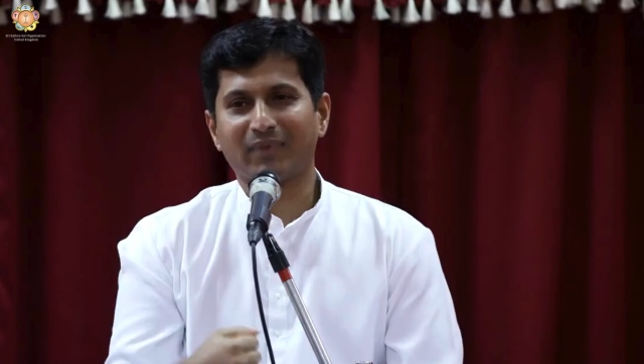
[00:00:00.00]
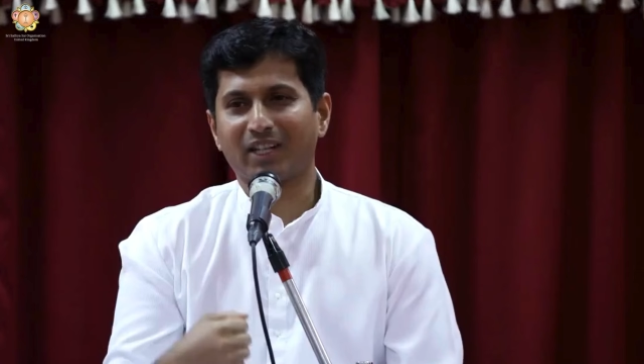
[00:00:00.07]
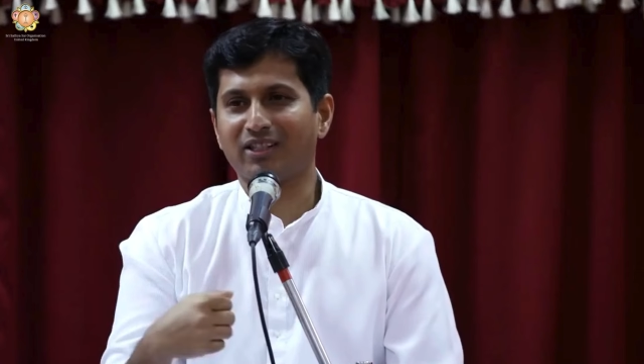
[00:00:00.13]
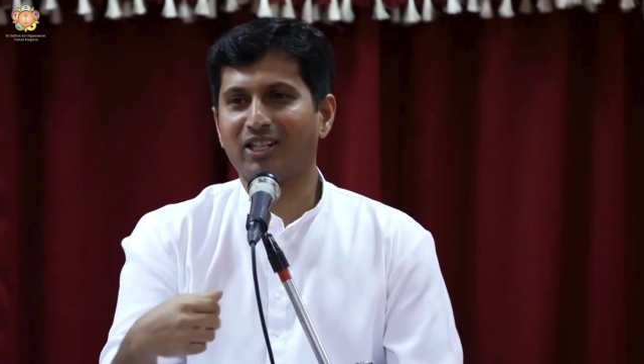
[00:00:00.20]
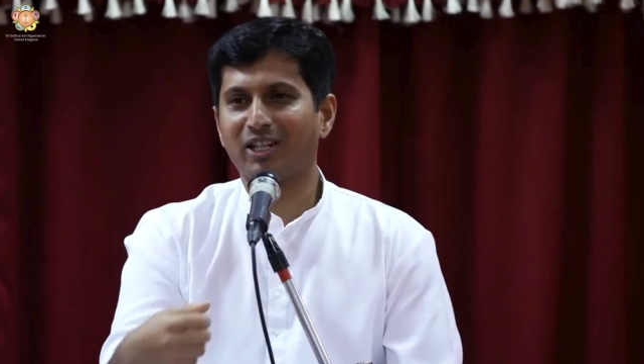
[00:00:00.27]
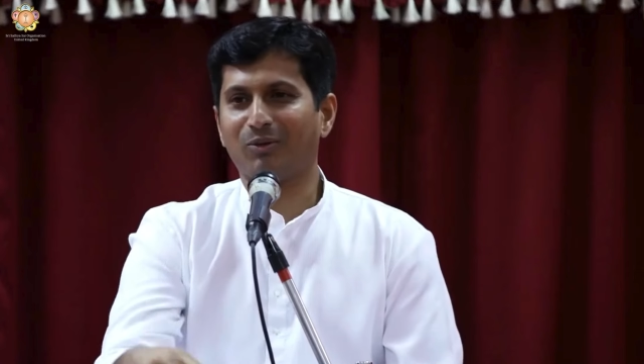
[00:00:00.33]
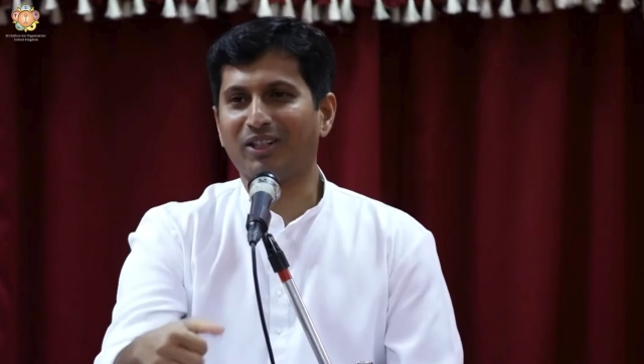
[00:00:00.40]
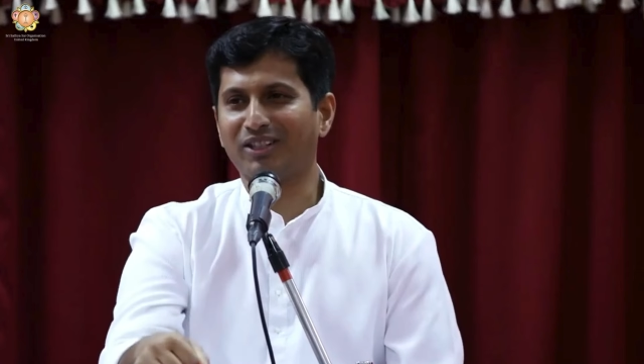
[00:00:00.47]
and
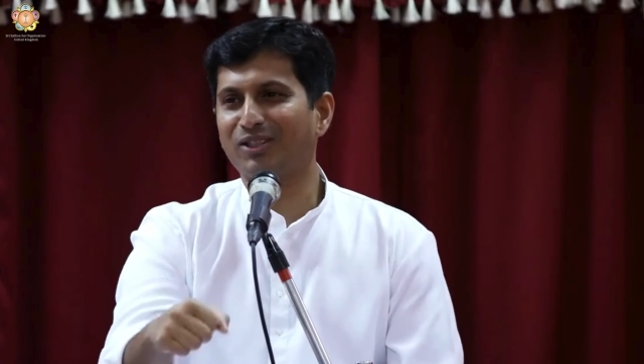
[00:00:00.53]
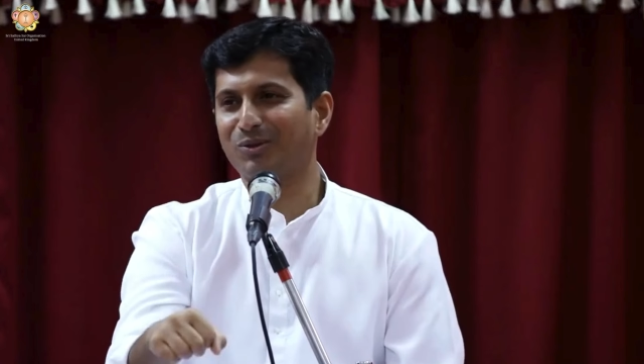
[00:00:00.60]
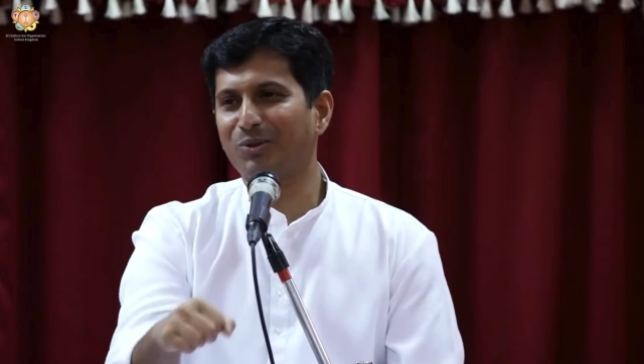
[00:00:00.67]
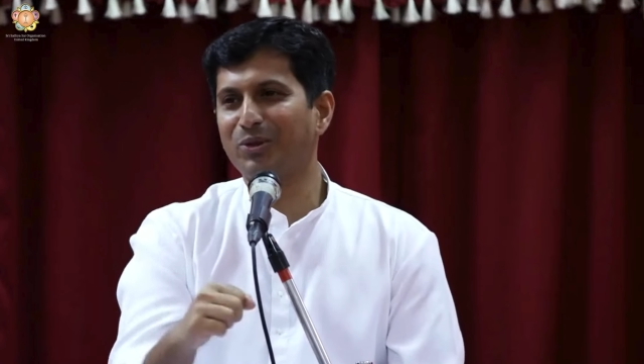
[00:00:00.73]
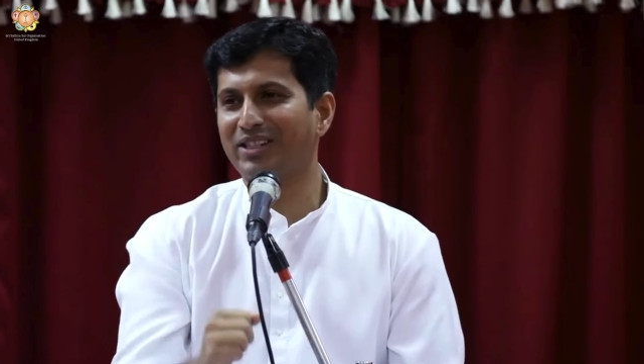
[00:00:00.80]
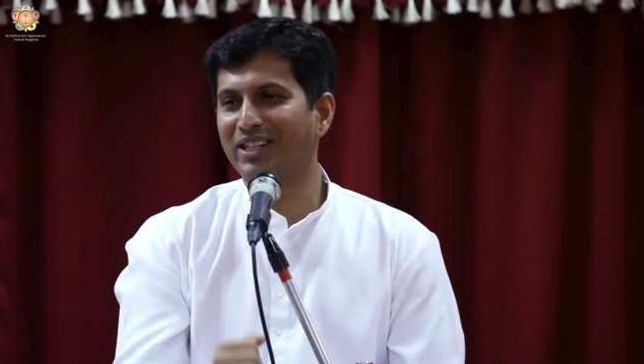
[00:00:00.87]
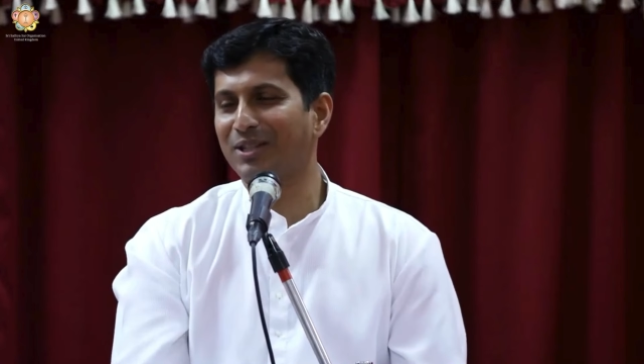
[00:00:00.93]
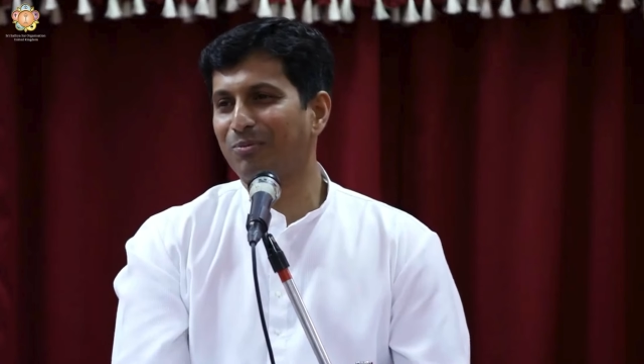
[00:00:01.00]
she'll wonder
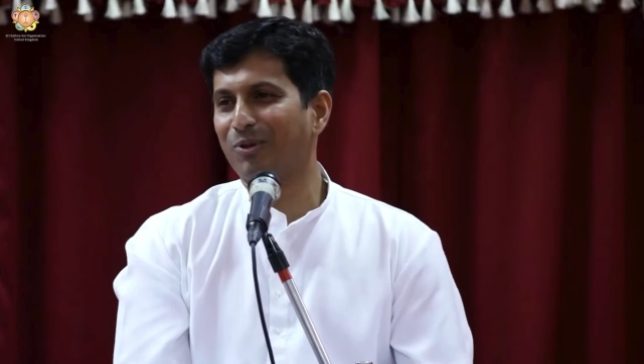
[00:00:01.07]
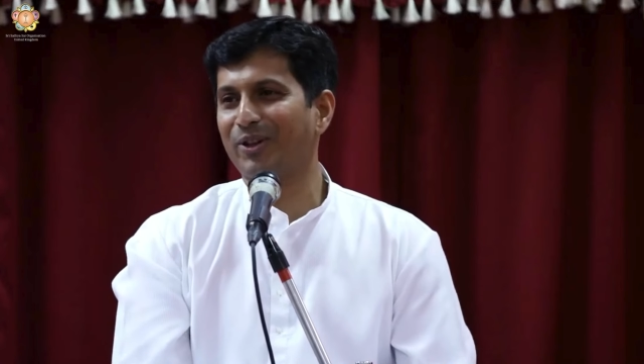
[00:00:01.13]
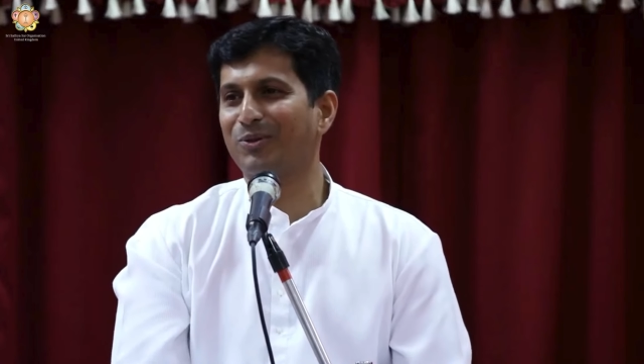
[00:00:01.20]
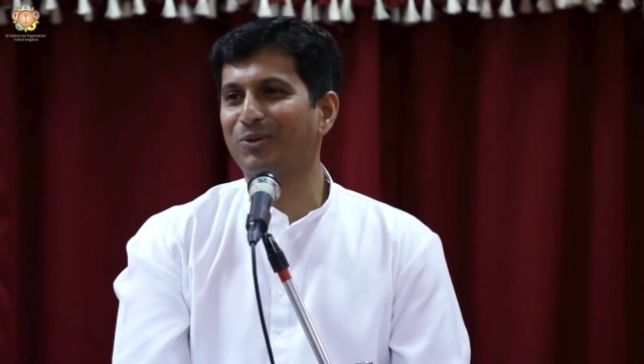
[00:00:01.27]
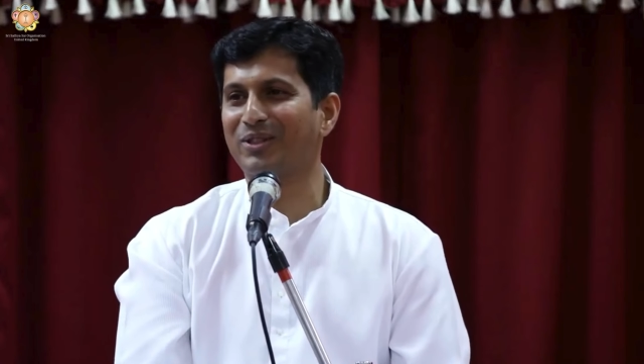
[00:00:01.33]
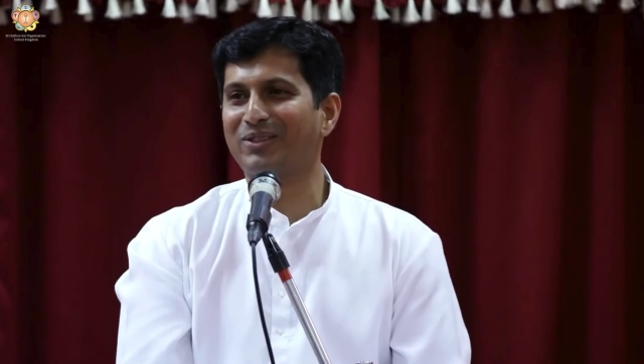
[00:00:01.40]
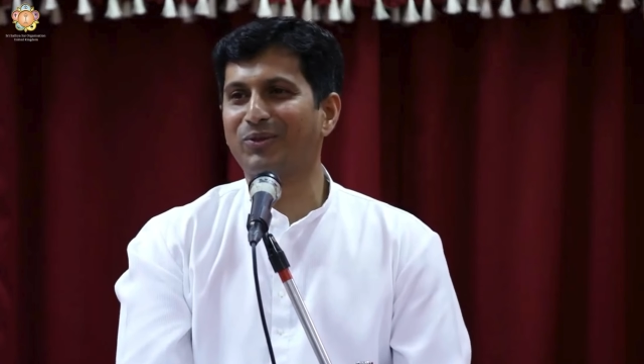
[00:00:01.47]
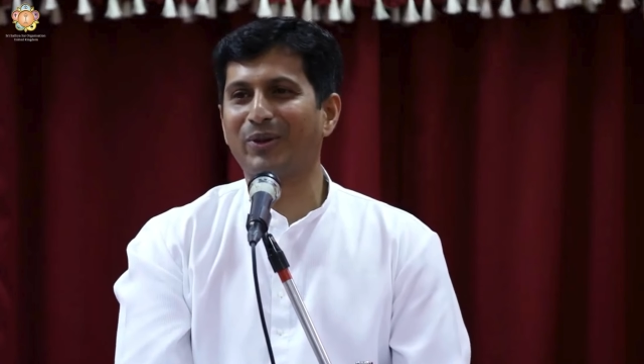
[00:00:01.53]
who's this boy
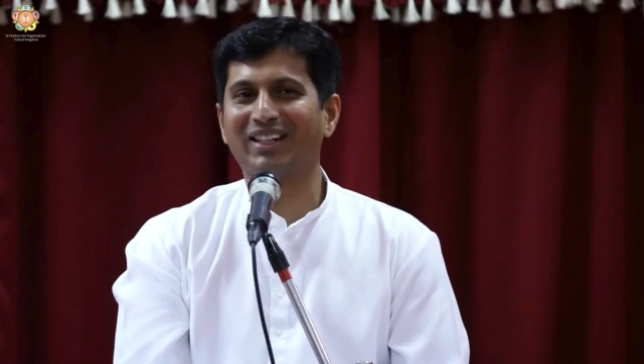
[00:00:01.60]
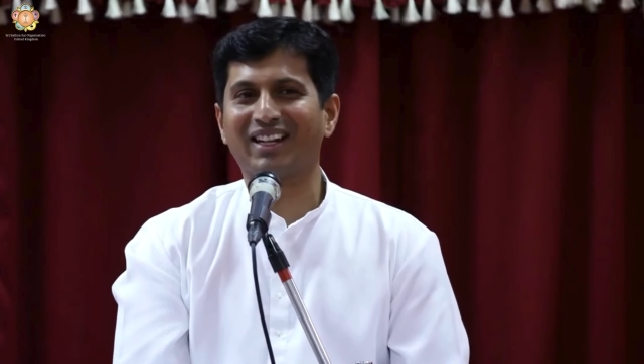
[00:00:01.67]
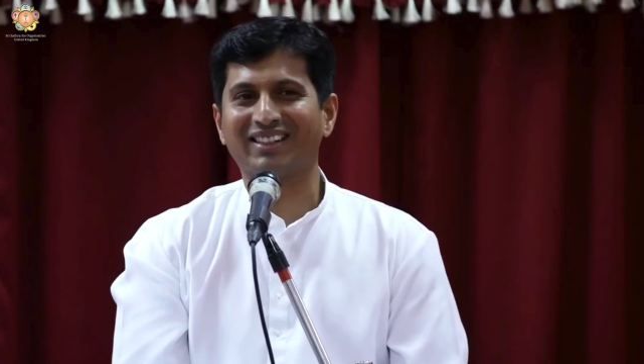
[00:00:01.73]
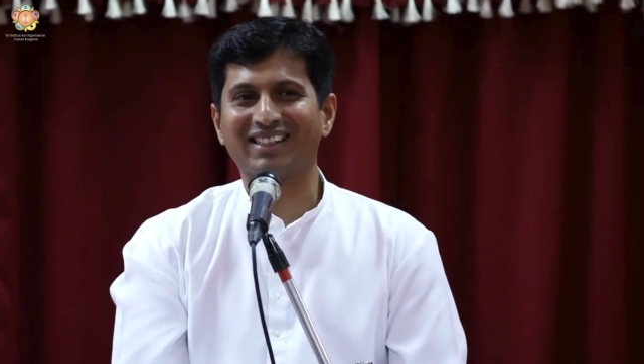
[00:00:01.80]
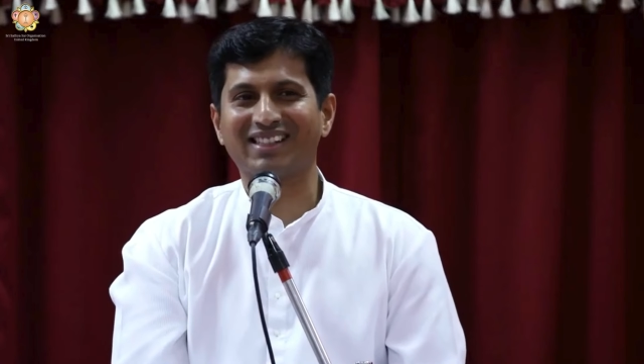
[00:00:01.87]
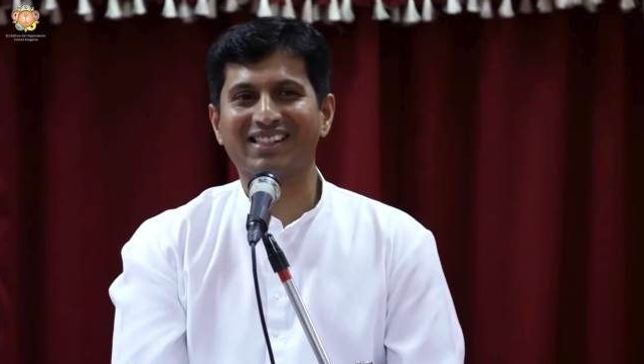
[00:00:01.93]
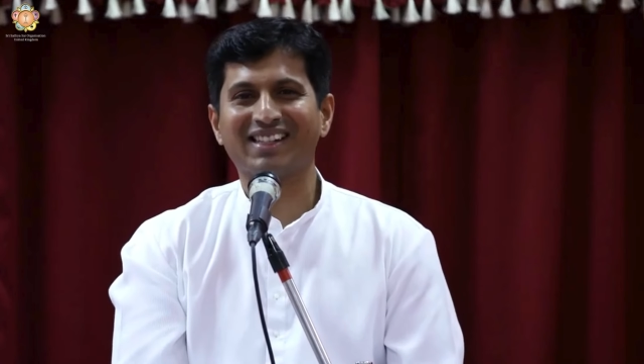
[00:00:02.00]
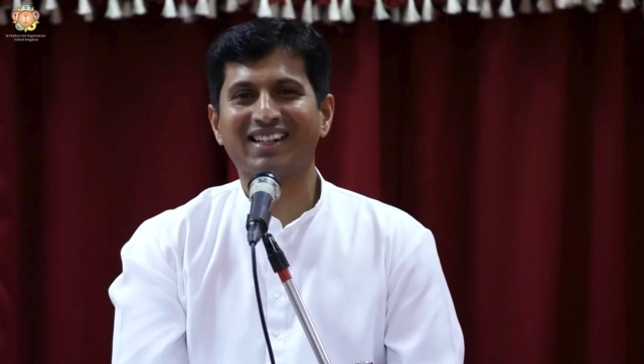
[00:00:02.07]
who's doing like
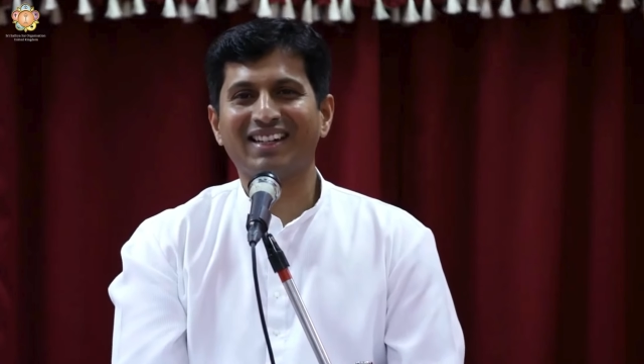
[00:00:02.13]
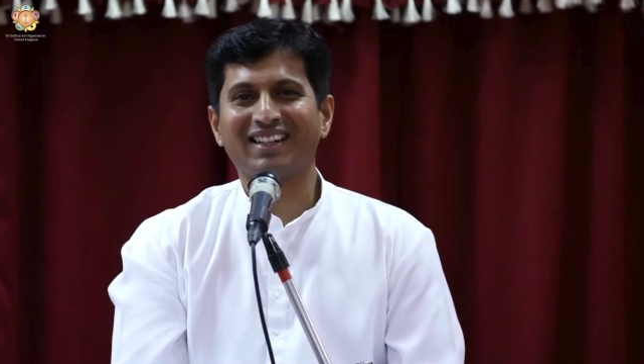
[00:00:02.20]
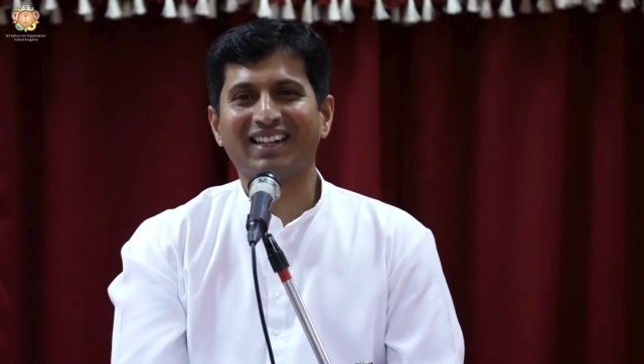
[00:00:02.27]
this,